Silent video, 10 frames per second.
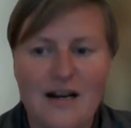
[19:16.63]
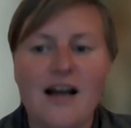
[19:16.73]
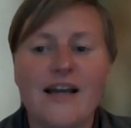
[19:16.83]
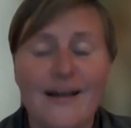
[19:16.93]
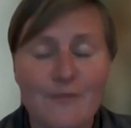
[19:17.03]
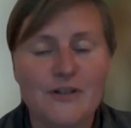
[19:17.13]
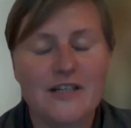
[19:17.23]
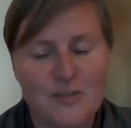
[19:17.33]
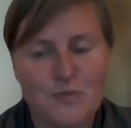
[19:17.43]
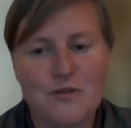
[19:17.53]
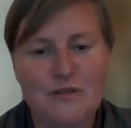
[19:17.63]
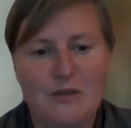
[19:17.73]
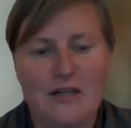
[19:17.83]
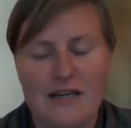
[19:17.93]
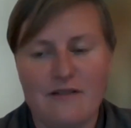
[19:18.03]
I am an expert in
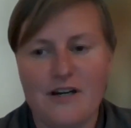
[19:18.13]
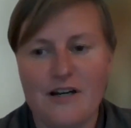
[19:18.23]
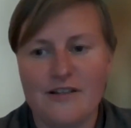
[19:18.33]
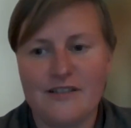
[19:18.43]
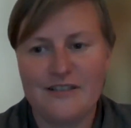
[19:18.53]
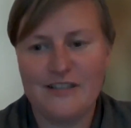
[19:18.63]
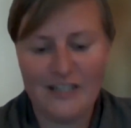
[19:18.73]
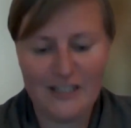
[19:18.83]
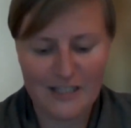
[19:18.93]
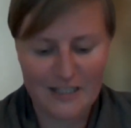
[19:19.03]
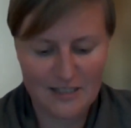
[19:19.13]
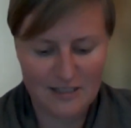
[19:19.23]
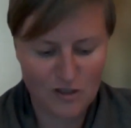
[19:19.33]
my area in this.